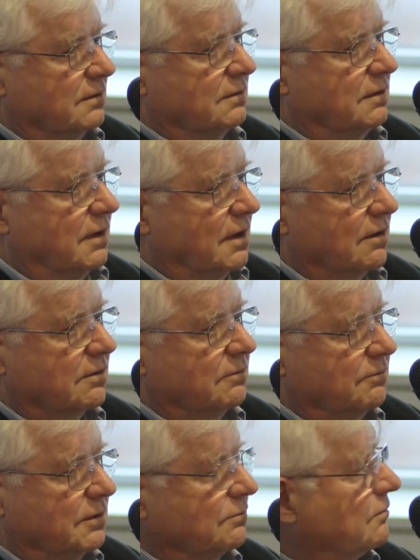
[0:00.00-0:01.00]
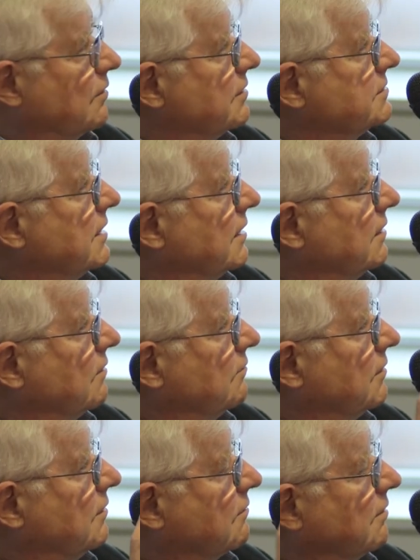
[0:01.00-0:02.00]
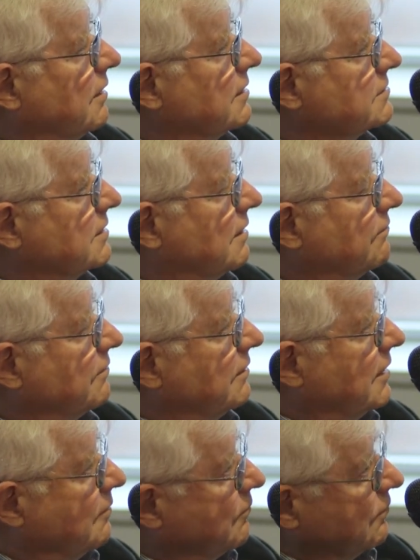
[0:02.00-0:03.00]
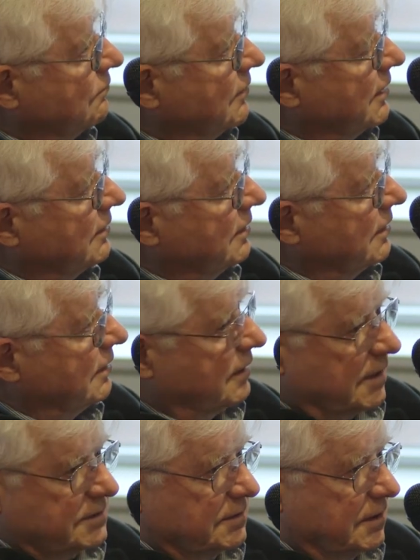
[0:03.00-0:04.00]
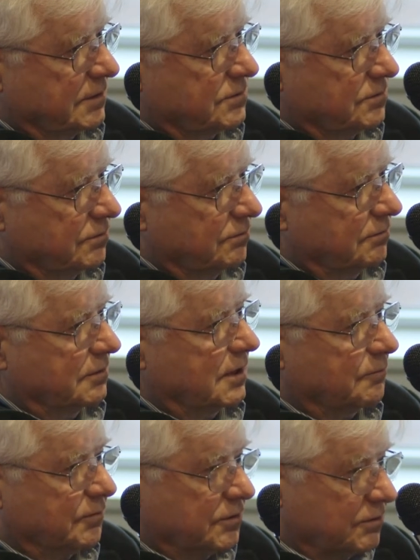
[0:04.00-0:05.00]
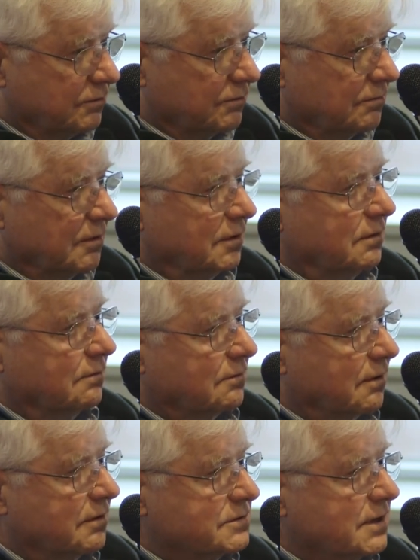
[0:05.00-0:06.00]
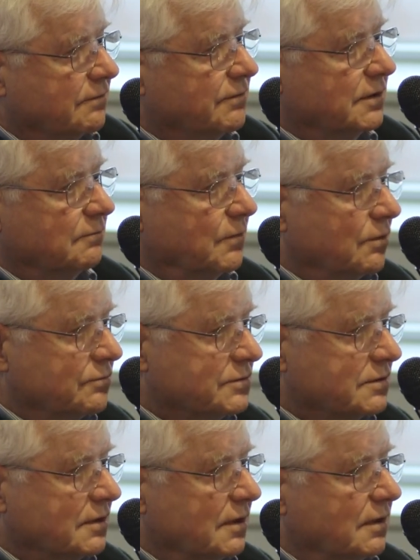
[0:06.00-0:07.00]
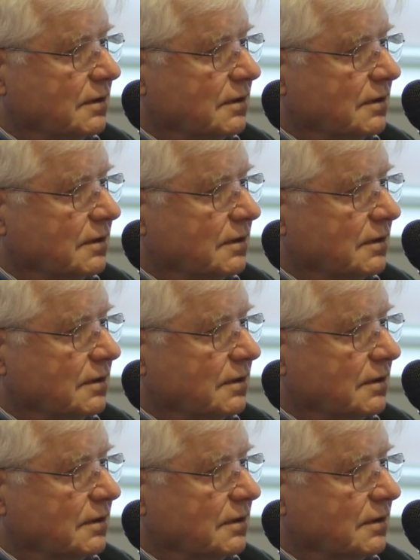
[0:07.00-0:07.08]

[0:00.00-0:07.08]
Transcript: the argument was that only Ukrainians suffered, number one, that's not true. Number two, Ukrainians suffered the most.